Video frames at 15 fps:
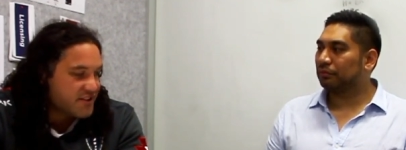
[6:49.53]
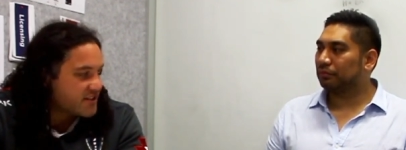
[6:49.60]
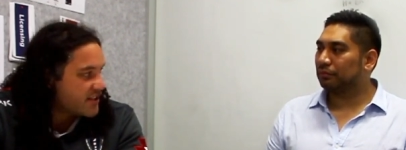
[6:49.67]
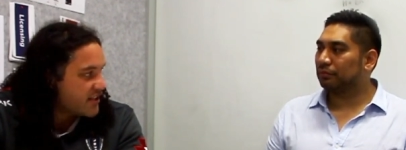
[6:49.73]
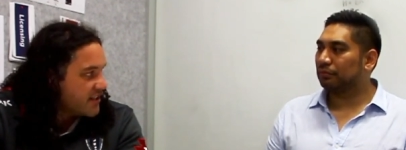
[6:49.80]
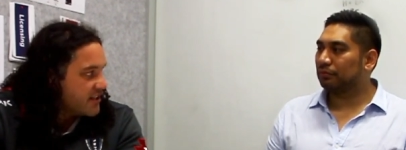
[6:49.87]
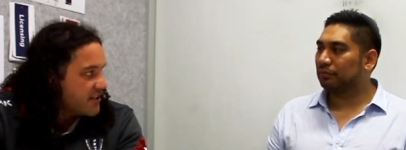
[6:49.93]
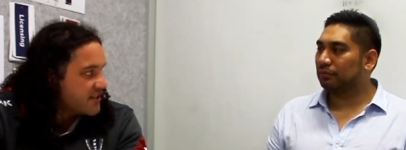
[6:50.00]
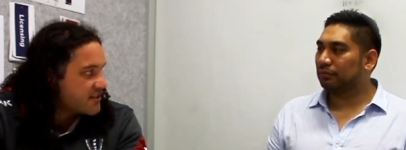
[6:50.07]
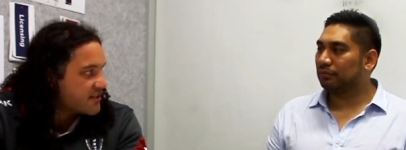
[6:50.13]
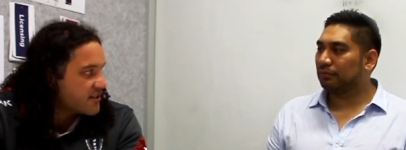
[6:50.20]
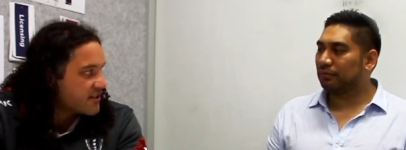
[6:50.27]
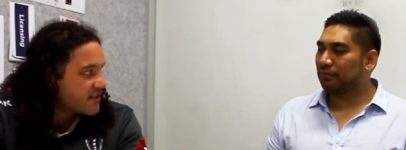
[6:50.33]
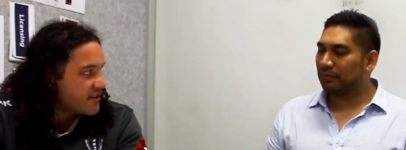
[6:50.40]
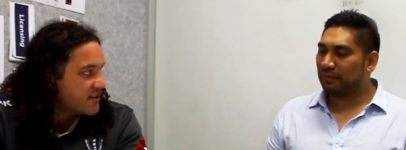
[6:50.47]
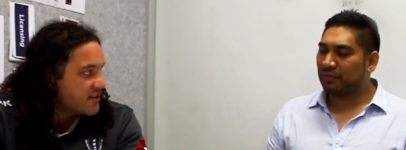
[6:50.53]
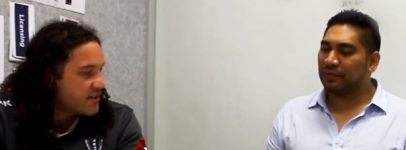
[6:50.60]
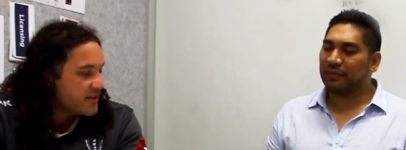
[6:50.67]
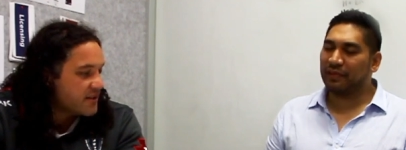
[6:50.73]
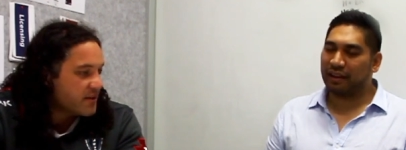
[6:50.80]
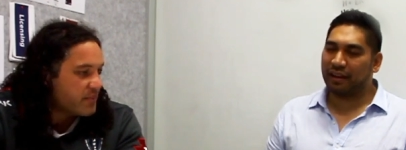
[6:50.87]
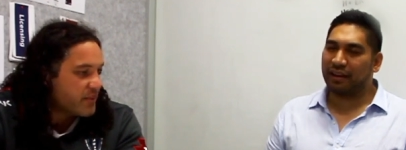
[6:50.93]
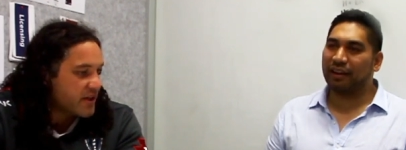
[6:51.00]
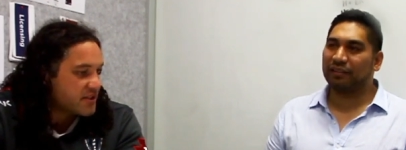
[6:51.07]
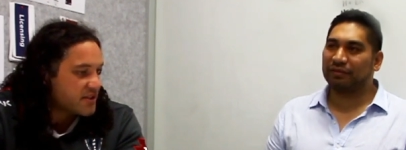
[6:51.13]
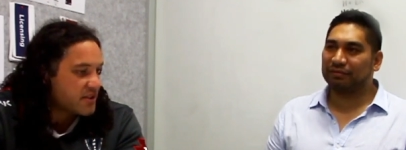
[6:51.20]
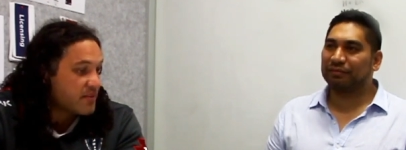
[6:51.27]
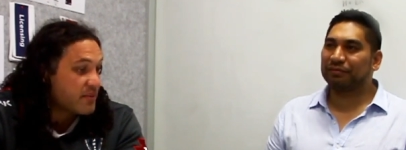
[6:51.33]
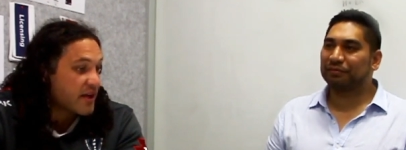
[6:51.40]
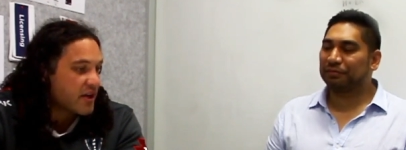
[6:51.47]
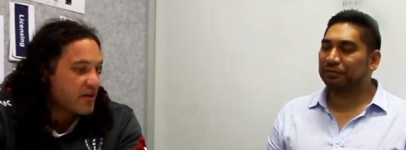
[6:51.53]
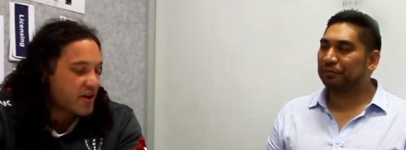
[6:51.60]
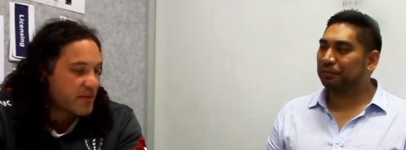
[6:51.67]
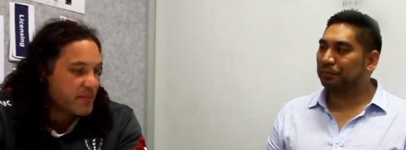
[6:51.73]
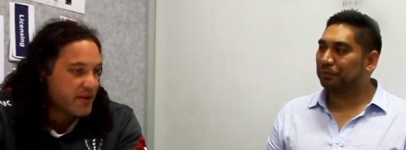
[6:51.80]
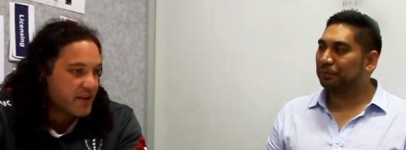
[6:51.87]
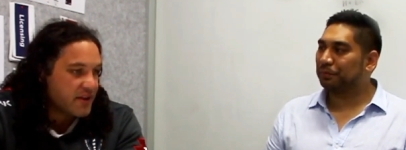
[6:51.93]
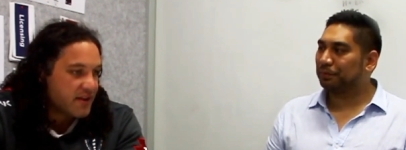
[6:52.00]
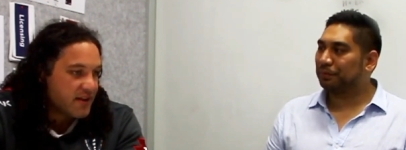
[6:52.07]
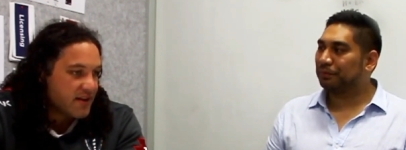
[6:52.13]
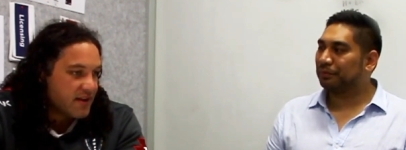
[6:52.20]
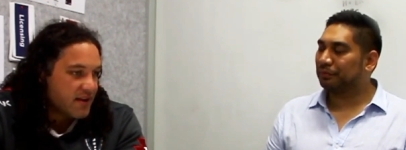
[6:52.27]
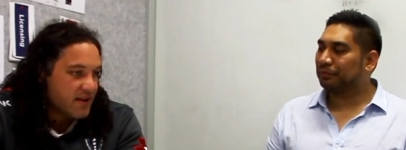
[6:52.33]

Speaker 1: they just kind of get stuck in and they're yeah. passionate to play rugby.